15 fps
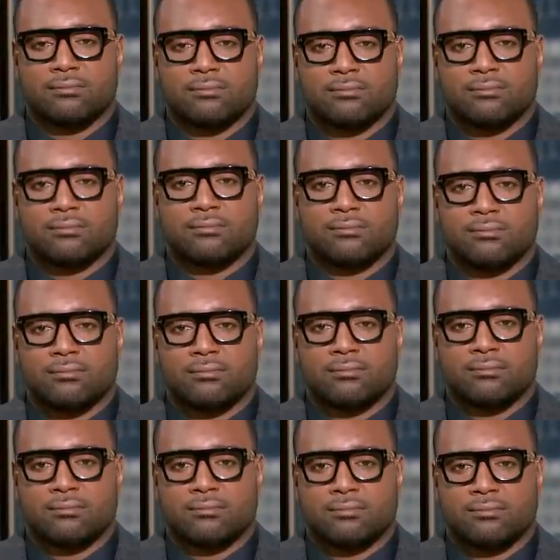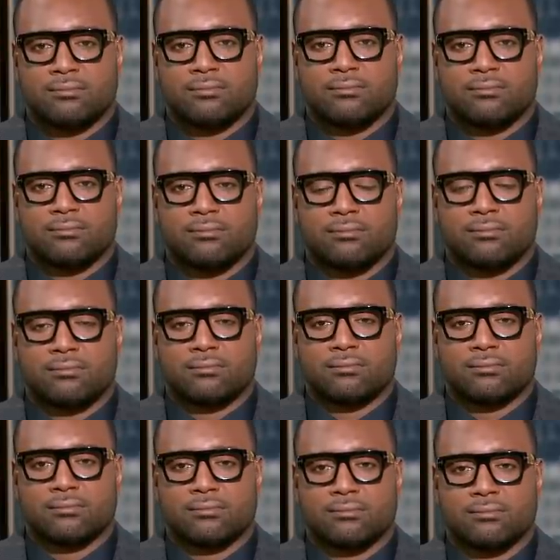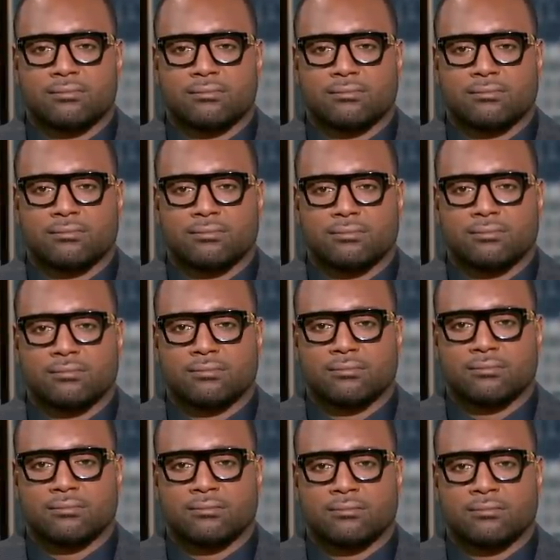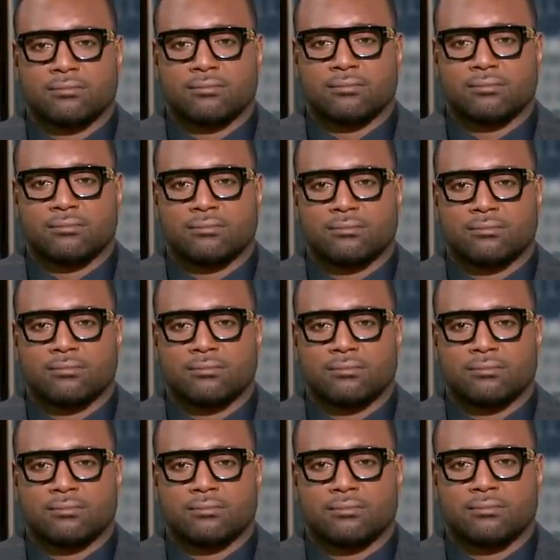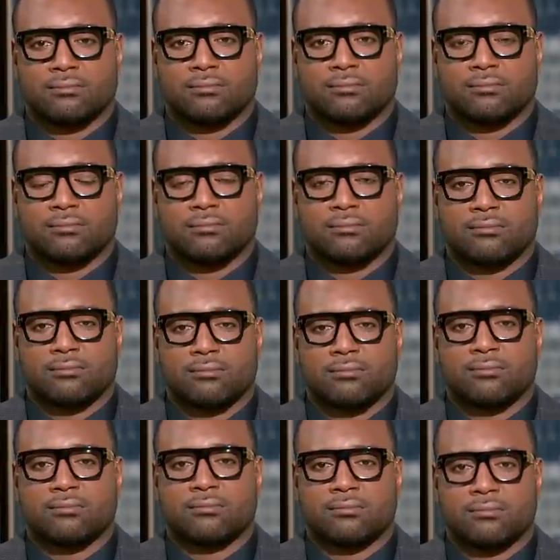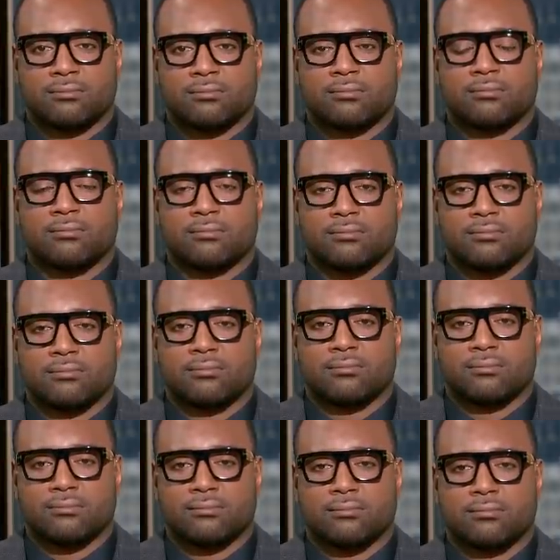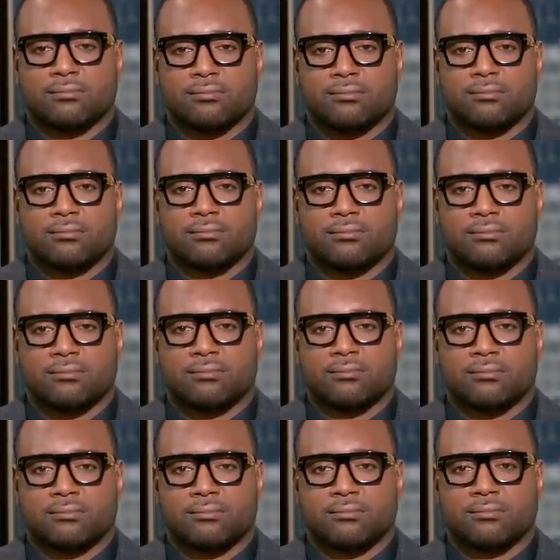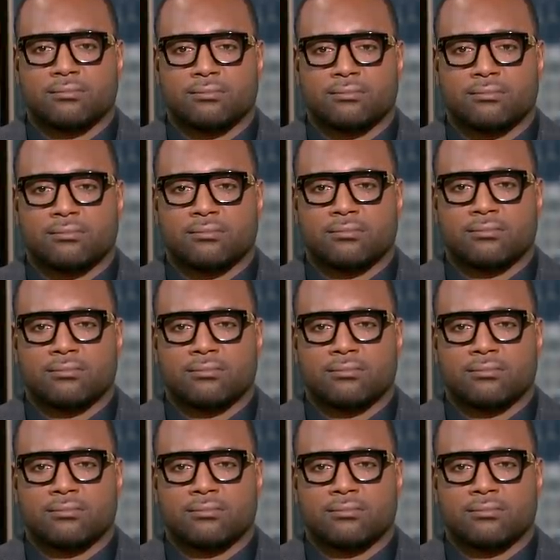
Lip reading: No words are spoken by the person on screen.